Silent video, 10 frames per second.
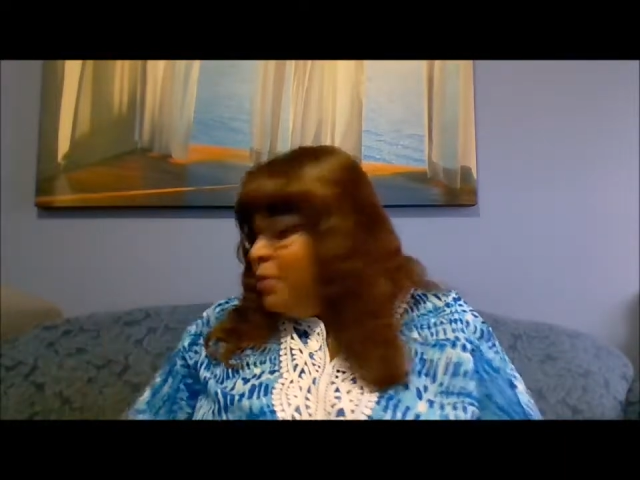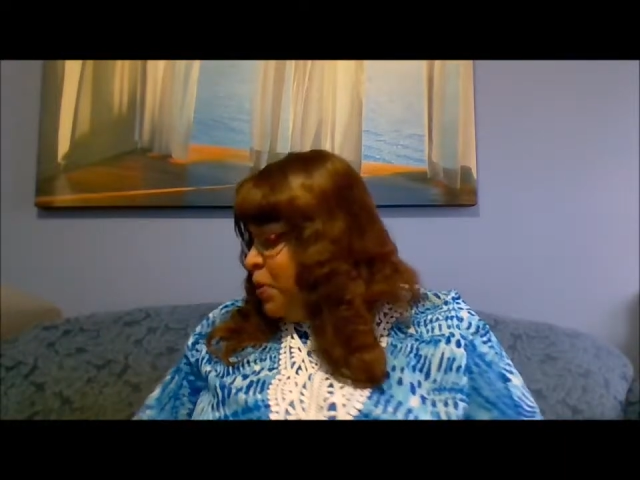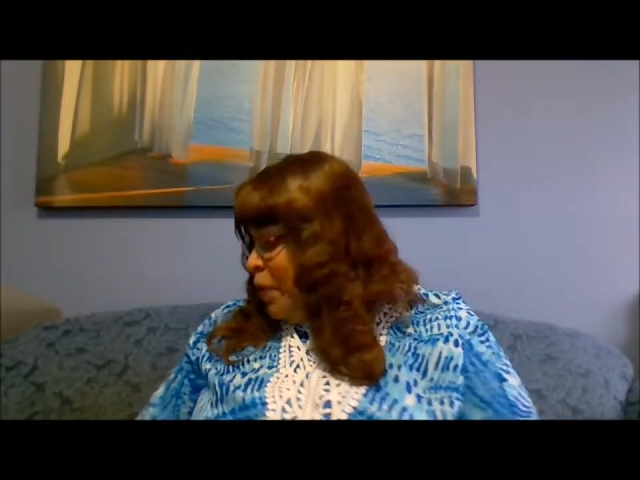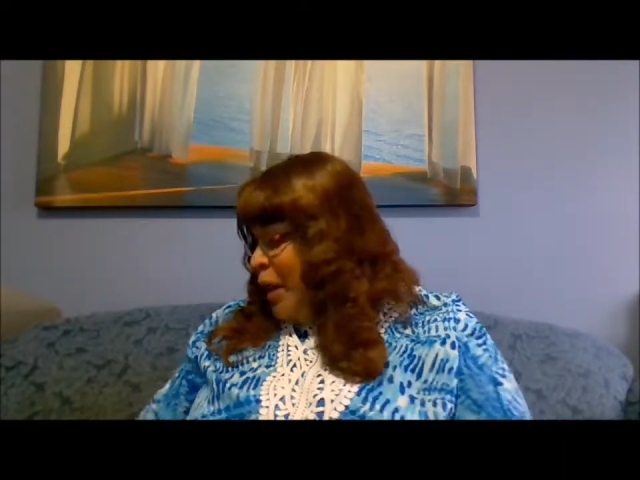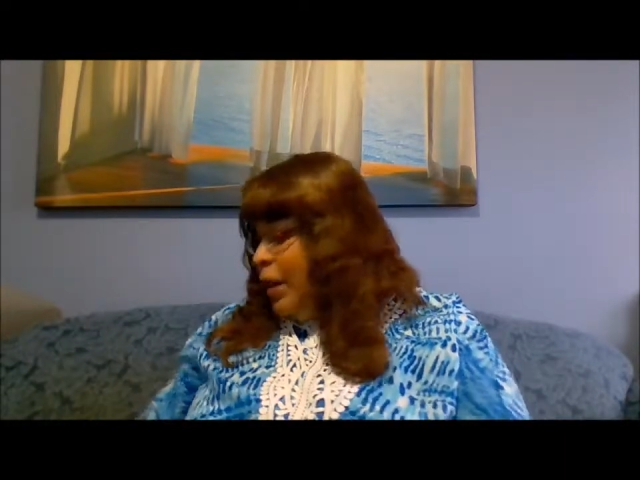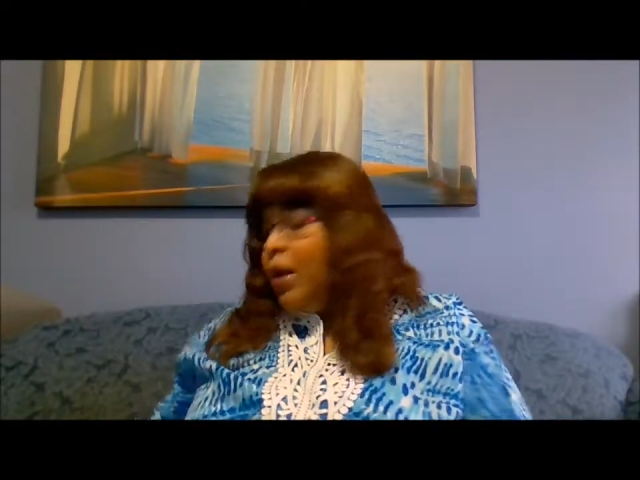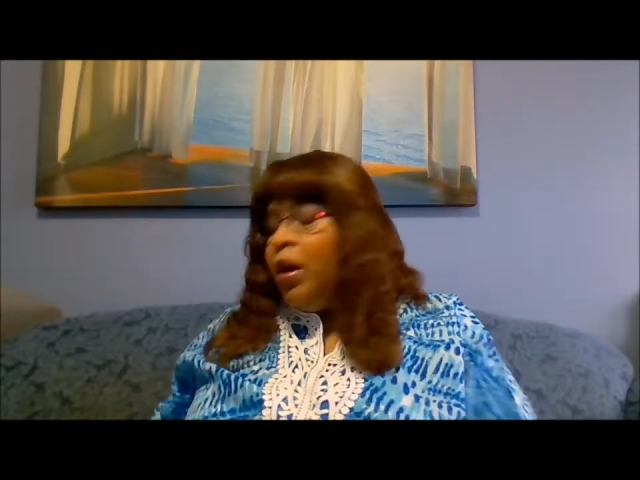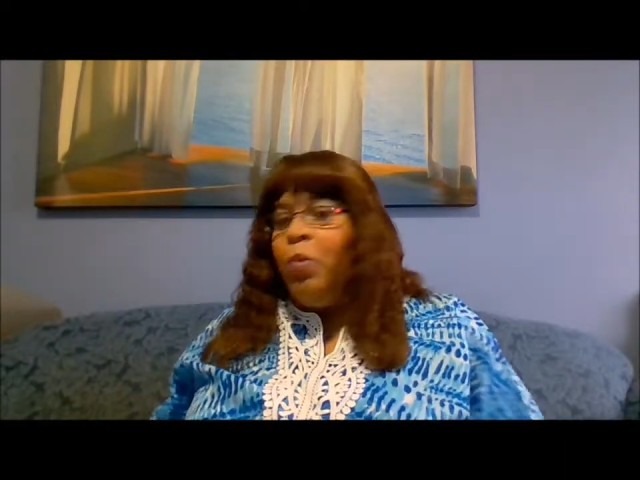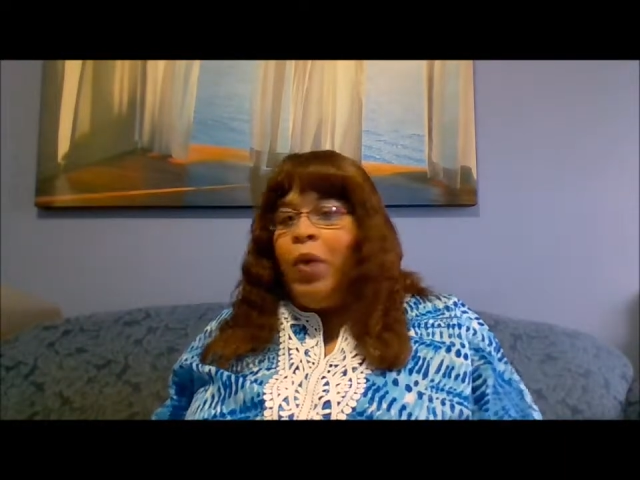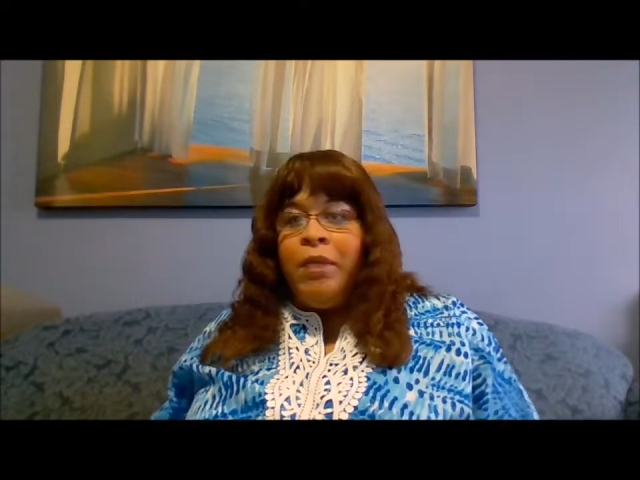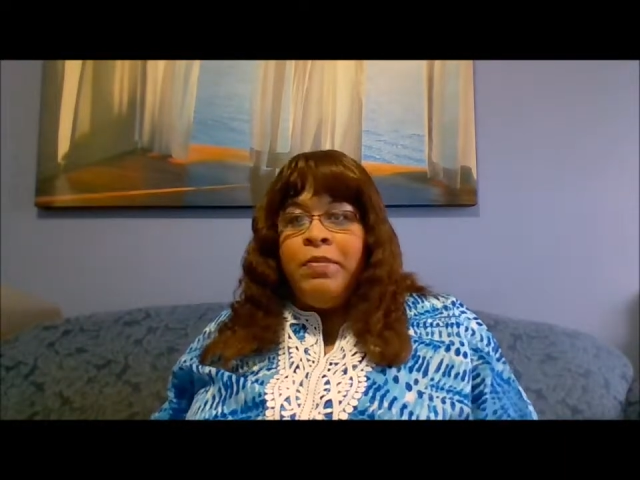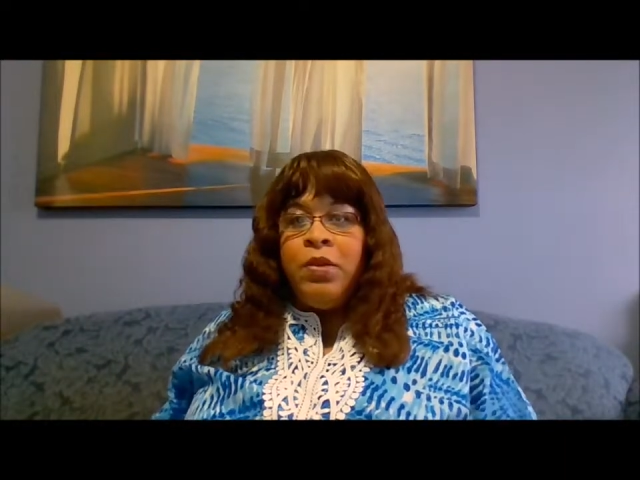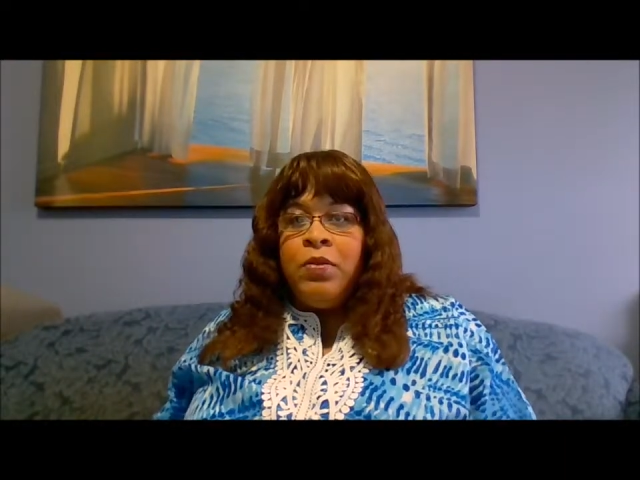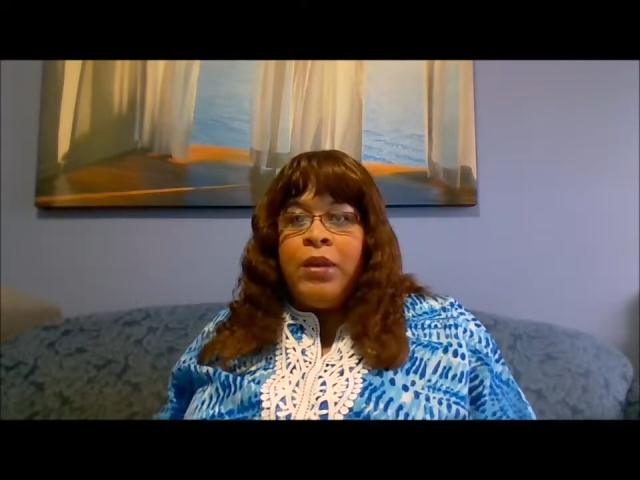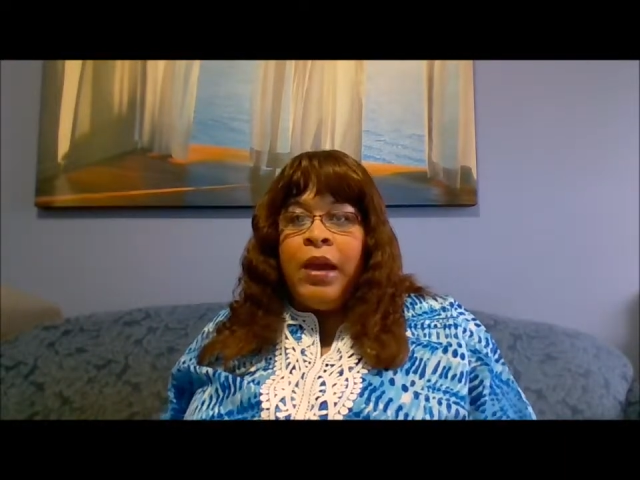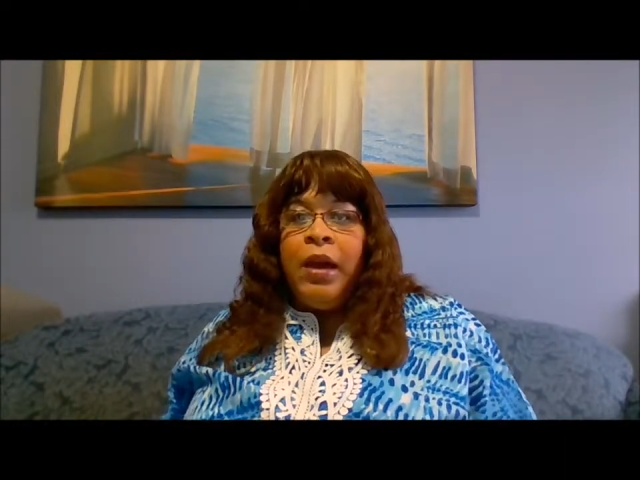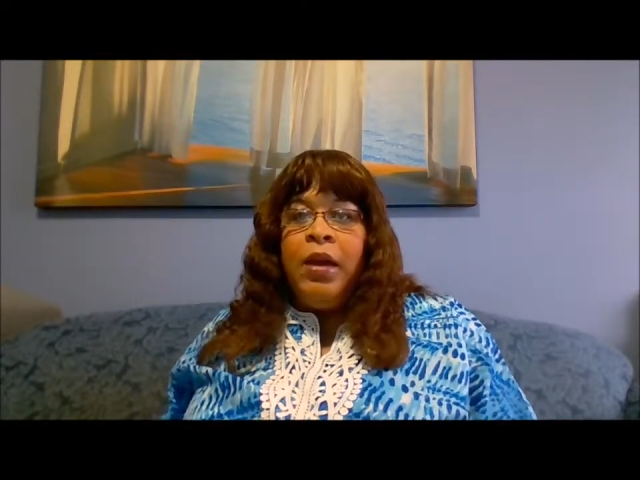depending on what I'm using.